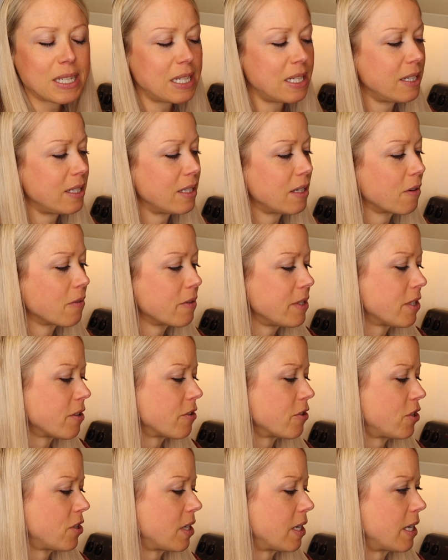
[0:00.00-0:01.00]
in
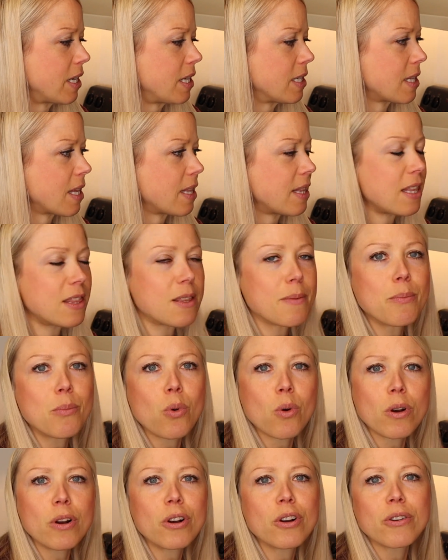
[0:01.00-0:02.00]
research studies that the
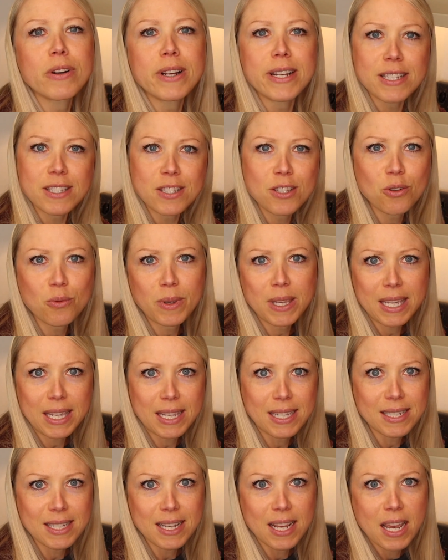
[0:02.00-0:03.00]
more greens you
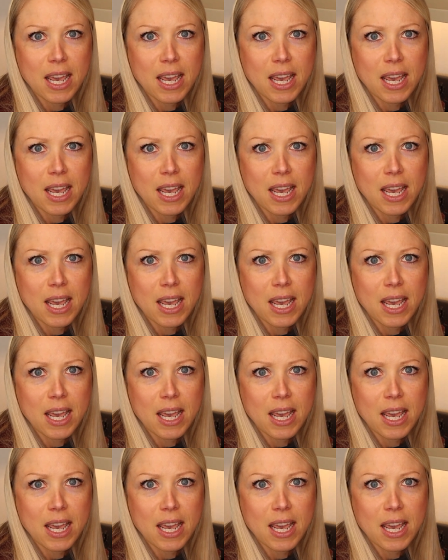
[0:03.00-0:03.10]
eat,